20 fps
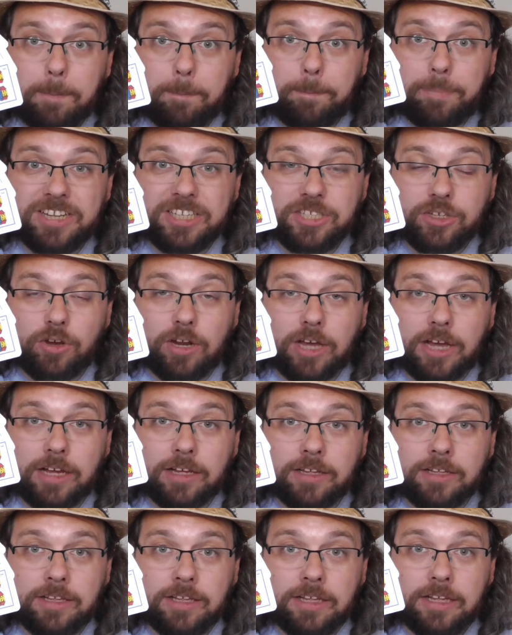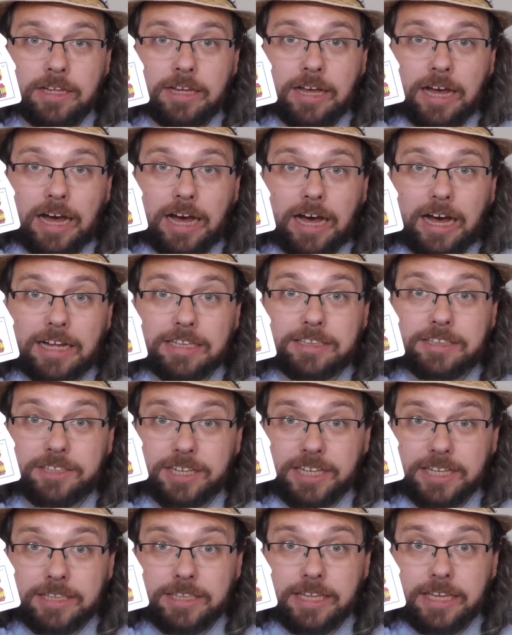Briscola, a
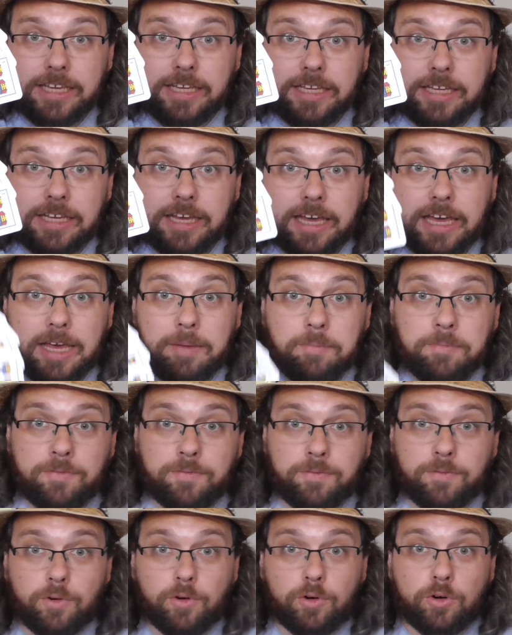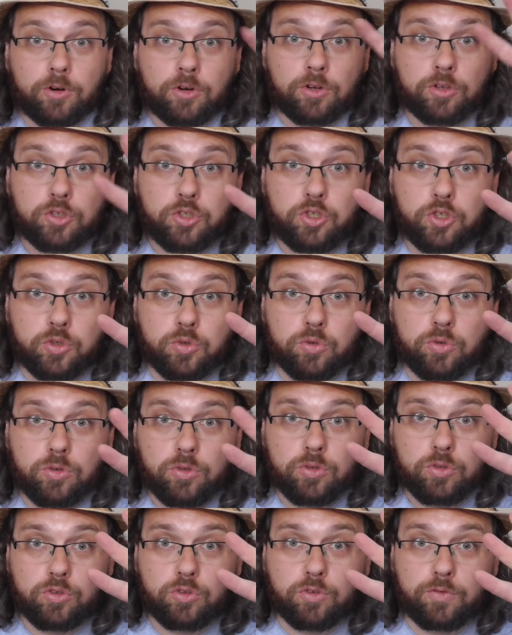trick-taking game for
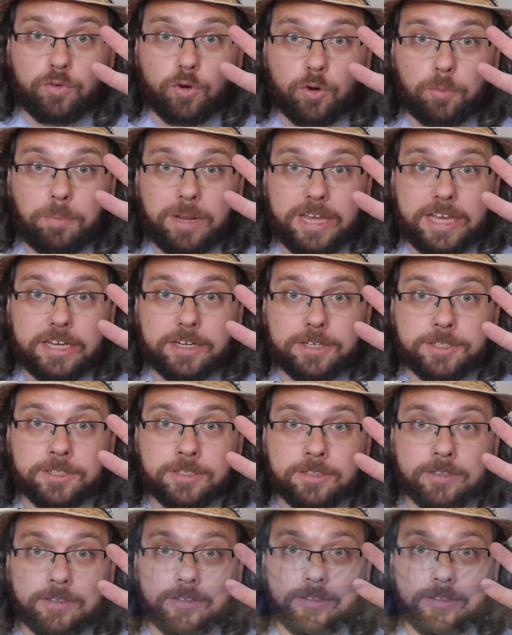2 to 4 players.